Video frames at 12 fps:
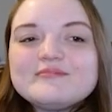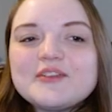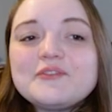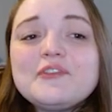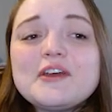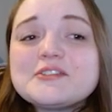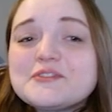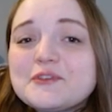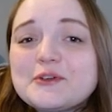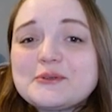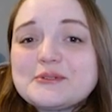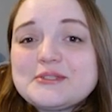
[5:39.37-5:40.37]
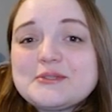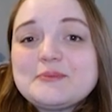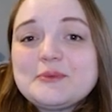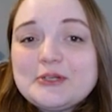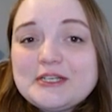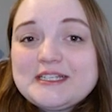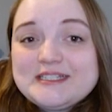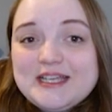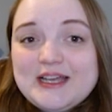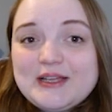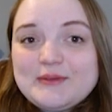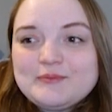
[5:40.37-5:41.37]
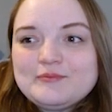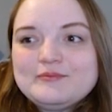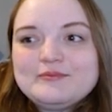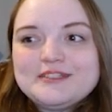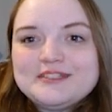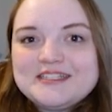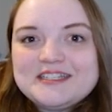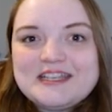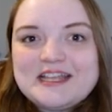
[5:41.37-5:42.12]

fast forward to the morning time, it didn't